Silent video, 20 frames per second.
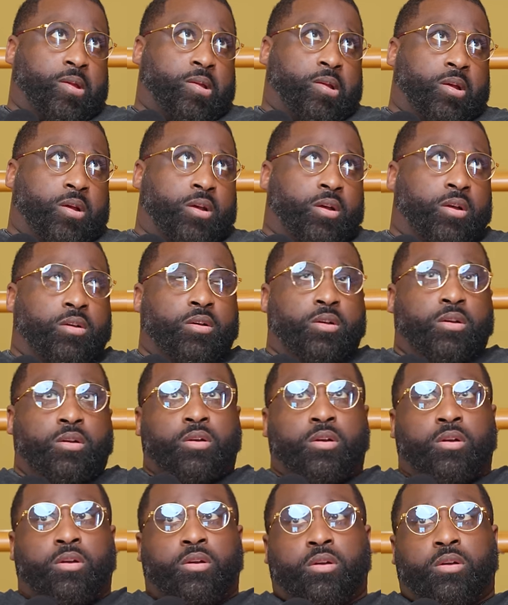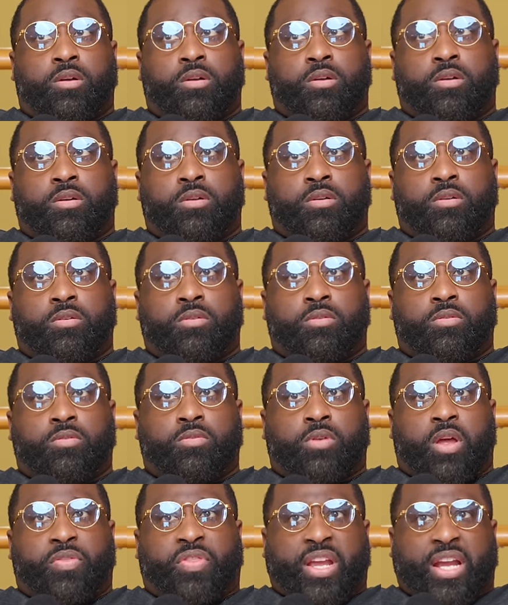
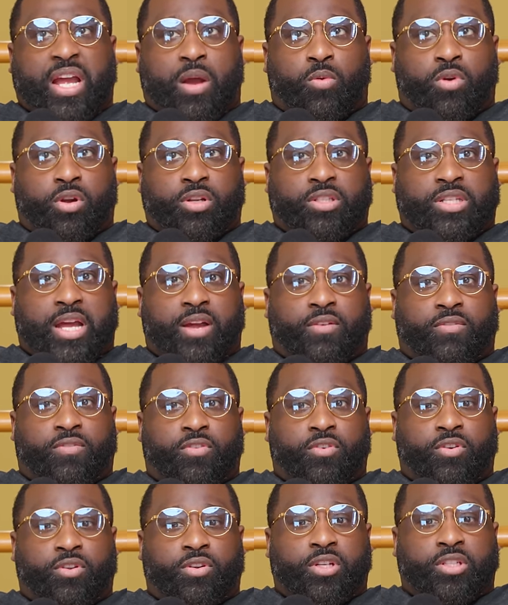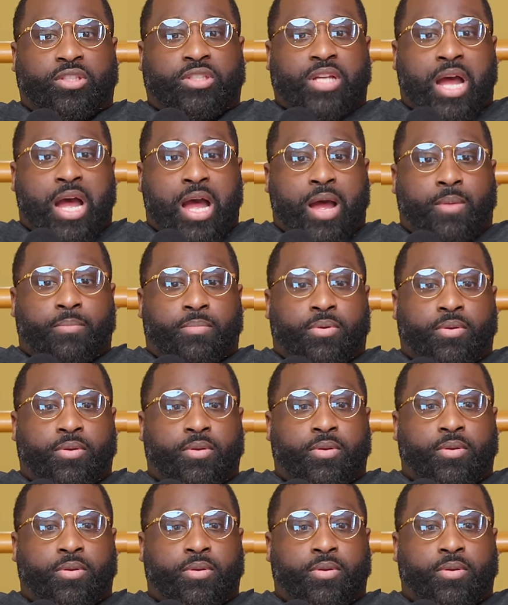I think I worked out for the top